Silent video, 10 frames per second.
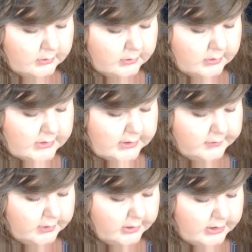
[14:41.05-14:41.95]
It's definitely
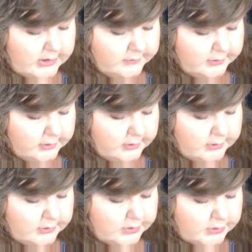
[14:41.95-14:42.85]
quite different and
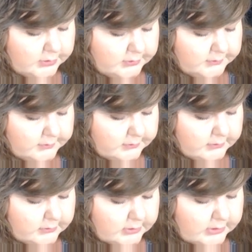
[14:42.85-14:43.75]
unusual.
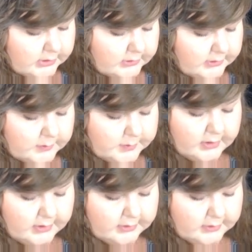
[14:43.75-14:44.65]
It's got nice
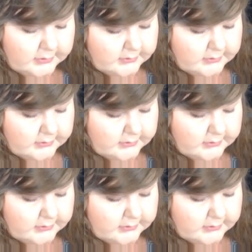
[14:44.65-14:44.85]
patterning on it.